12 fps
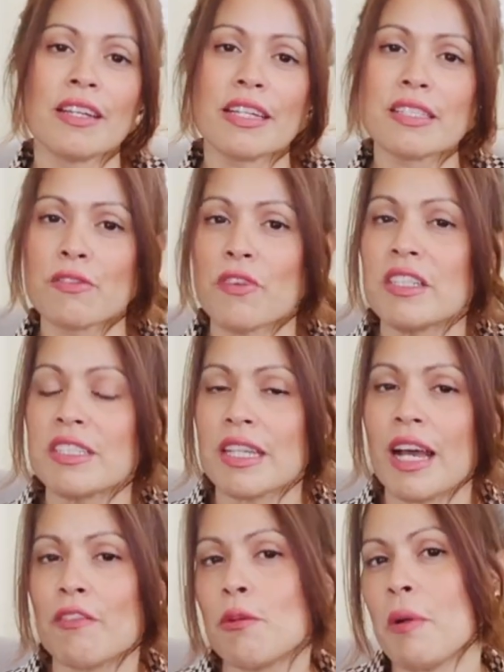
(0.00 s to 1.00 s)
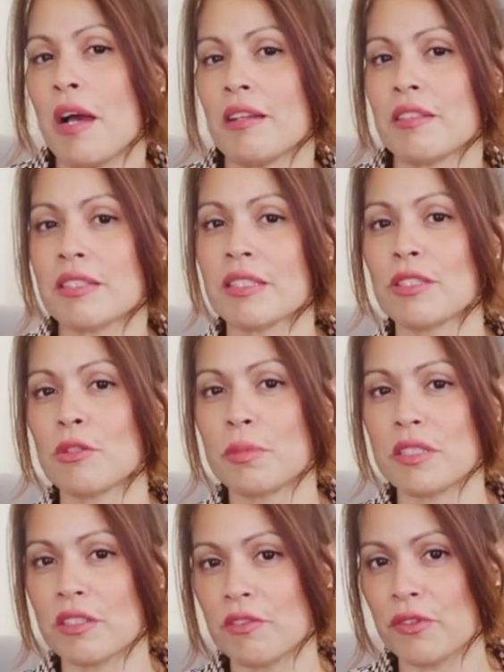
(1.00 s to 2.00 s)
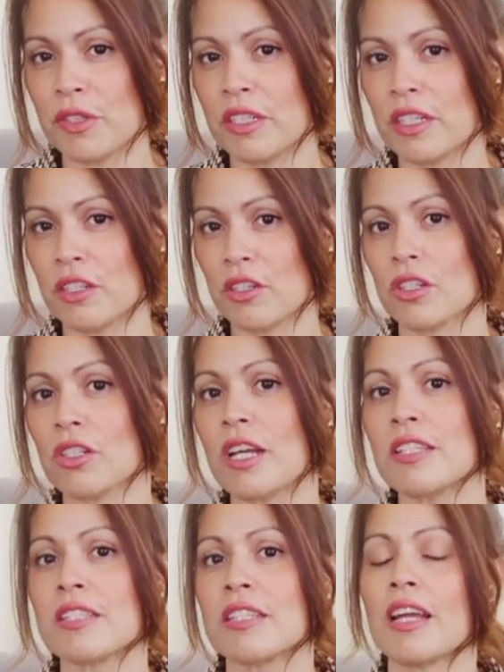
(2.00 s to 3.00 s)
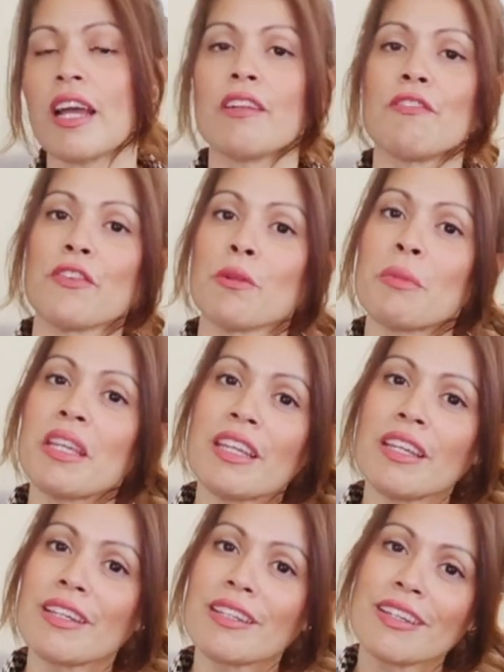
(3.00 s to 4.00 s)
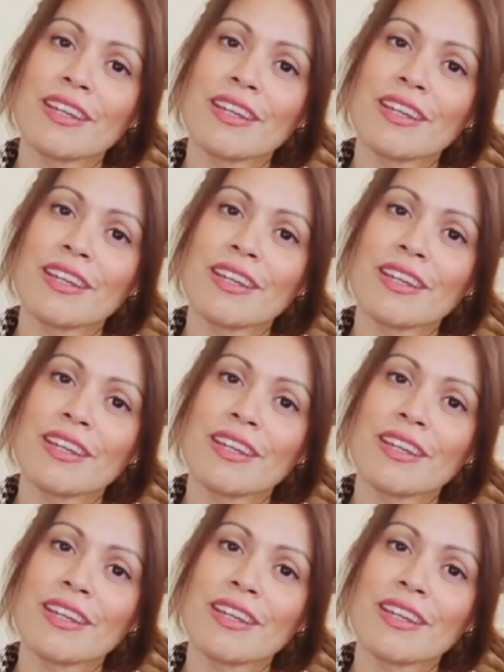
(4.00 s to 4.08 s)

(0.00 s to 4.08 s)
it's fun to have a bag that's a little bit different in your closet. And for me,